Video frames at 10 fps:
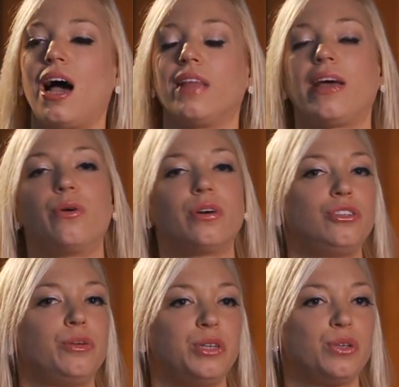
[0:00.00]
They all
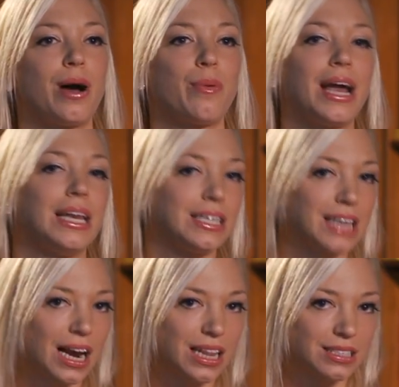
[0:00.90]
contribute to our weight in
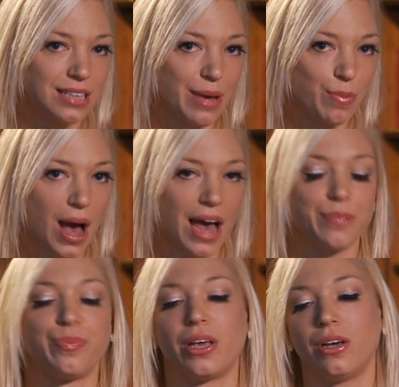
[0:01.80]
exactly the same way.
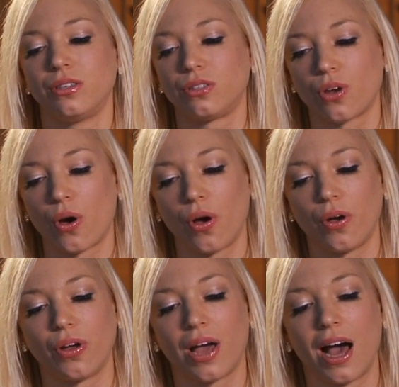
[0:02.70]

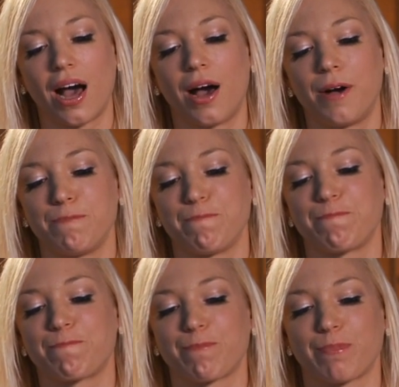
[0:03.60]
So,
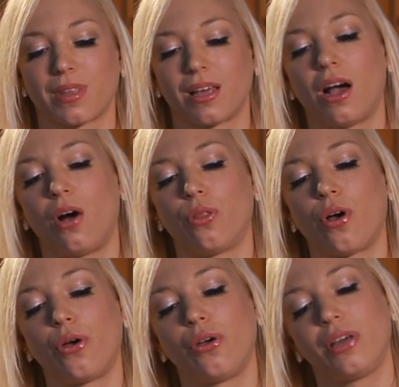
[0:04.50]

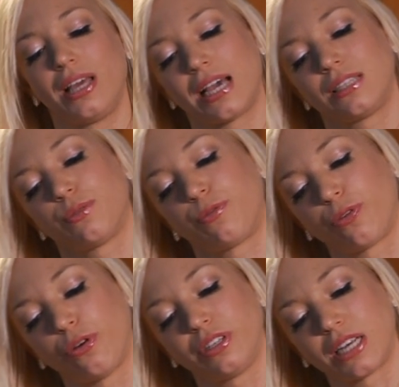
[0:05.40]
although, yes,
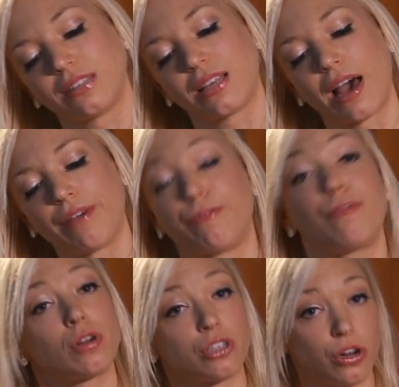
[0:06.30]
fruit does have
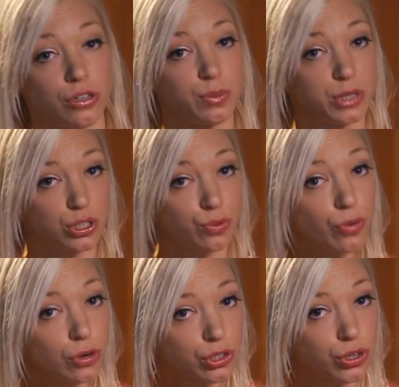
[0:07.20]
fructose, which is
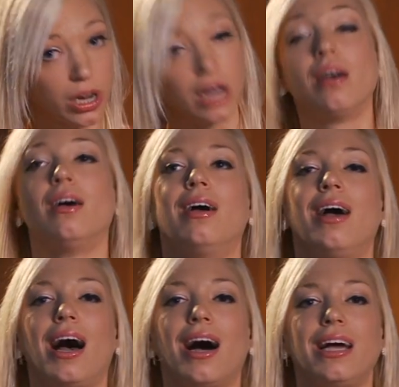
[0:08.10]
fruit sugar,
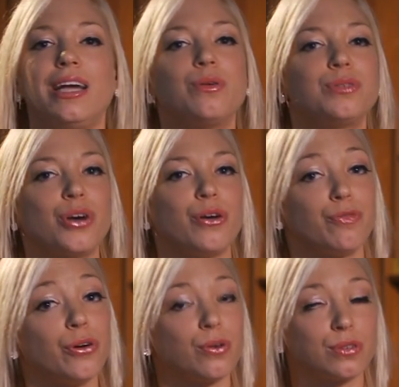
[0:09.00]

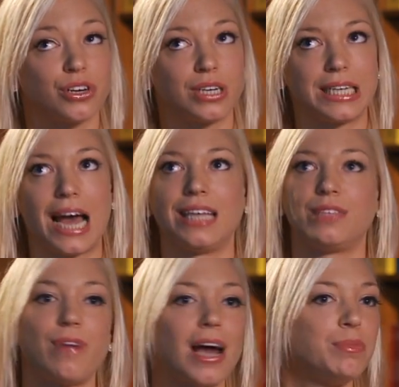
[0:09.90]
fruit also contains
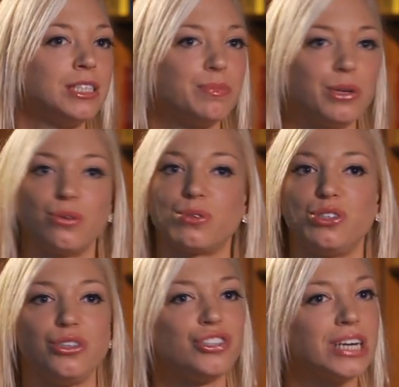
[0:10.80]
vitamins, minerals,
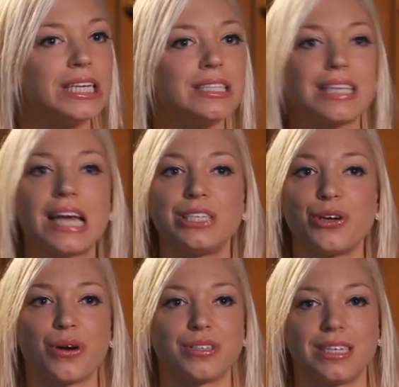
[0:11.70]
nutrients,
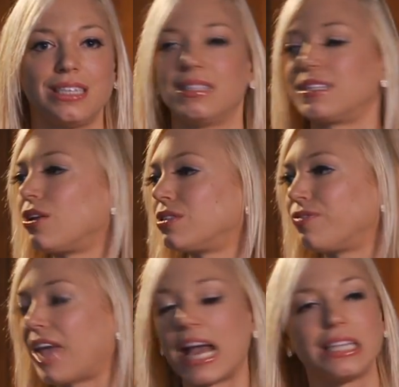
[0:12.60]
antioxidants, lots of
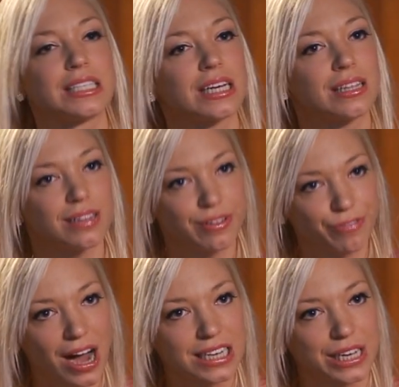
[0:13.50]

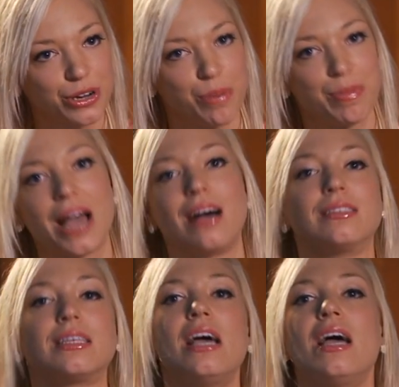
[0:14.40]
cancer-fighting compounds.